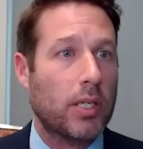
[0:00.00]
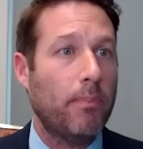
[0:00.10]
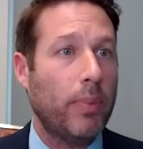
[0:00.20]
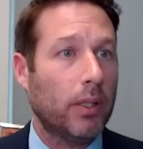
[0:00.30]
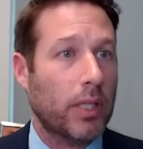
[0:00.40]
to
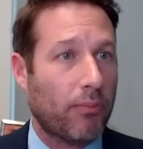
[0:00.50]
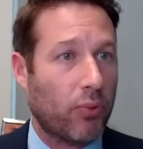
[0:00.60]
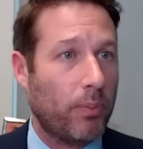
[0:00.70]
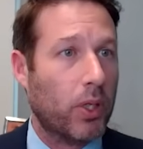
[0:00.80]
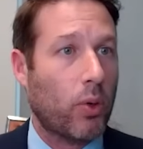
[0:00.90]
build up
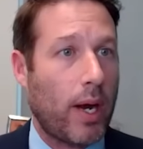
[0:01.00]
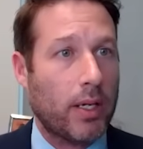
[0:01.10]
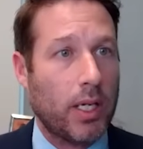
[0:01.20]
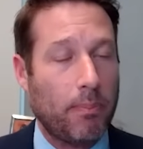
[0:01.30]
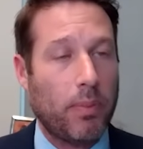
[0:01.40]
from the
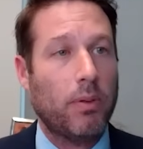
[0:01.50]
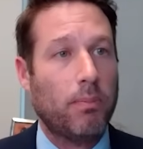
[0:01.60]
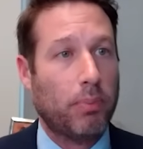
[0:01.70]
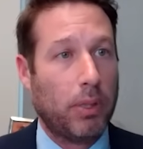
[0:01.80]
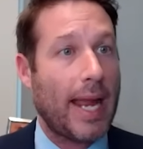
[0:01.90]
ground up
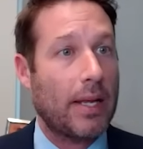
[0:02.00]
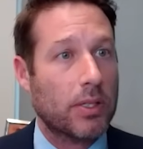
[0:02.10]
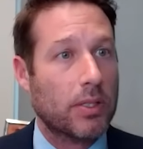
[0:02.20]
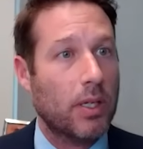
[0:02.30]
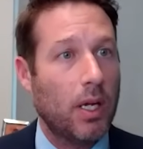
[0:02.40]
plans
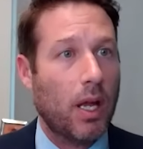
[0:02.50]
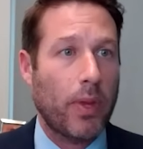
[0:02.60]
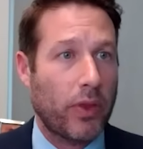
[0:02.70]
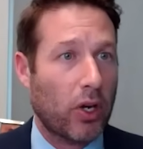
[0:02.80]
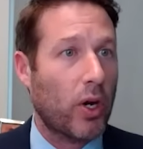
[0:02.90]

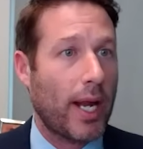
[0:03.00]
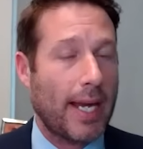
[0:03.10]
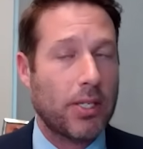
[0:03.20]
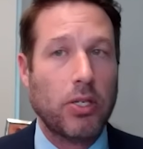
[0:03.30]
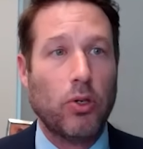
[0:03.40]
that they're going to
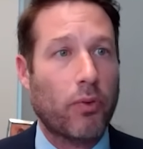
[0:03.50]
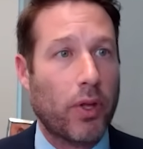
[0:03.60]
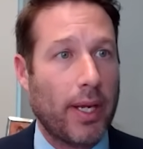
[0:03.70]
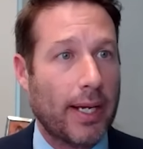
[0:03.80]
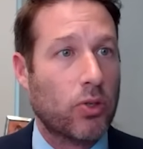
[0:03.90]
execute over
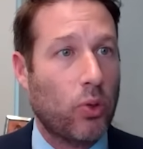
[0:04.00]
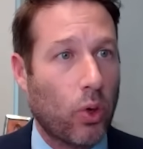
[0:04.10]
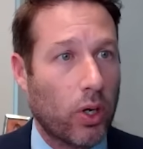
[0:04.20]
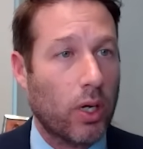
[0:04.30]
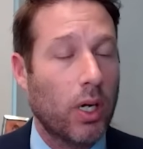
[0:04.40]
the next
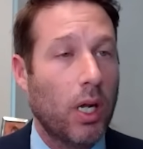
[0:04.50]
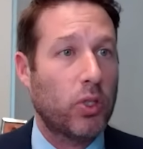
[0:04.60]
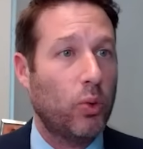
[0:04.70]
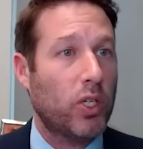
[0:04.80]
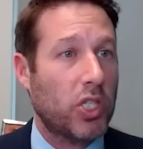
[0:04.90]
quarter
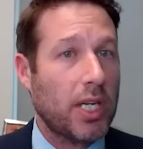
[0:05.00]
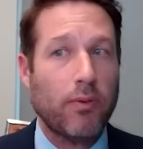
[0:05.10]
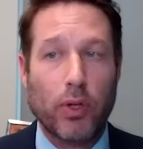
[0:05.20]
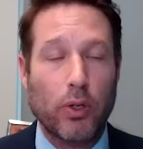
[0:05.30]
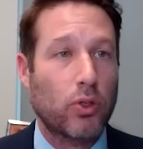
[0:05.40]
to
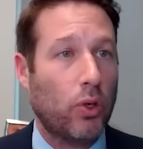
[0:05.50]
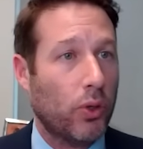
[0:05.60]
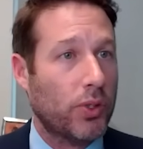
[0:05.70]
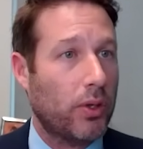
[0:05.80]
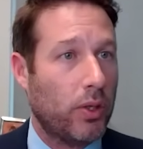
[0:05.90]
achieve those
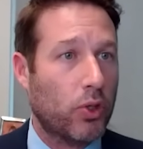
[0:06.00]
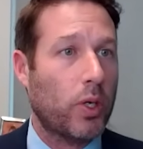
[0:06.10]
goals and those